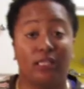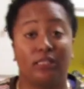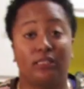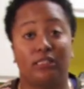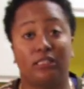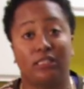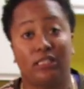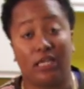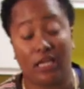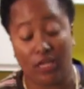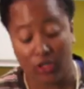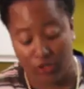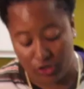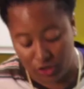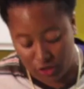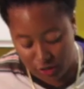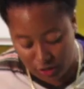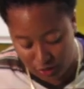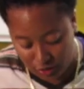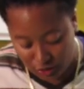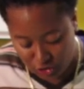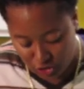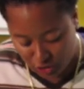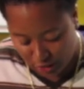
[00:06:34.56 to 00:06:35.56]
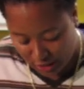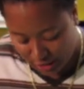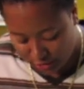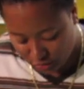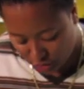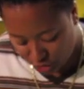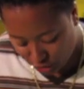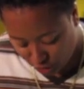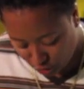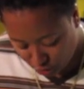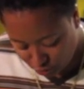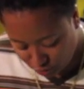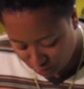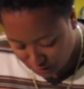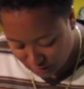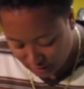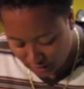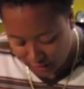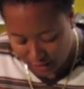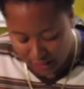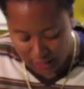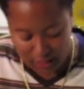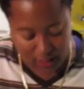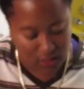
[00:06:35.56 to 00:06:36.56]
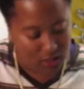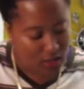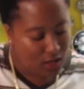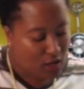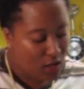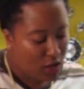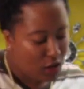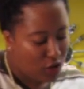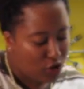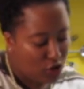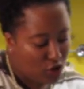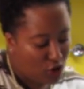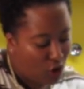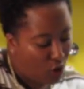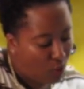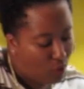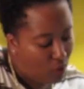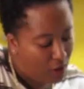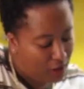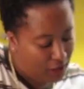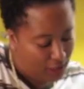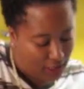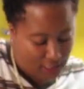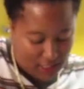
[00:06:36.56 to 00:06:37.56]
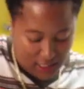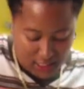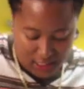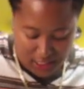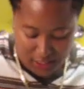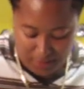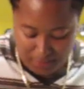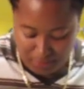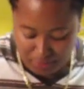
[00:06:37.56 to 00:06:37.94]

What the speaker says: it's tender, translucent. You don't want to get any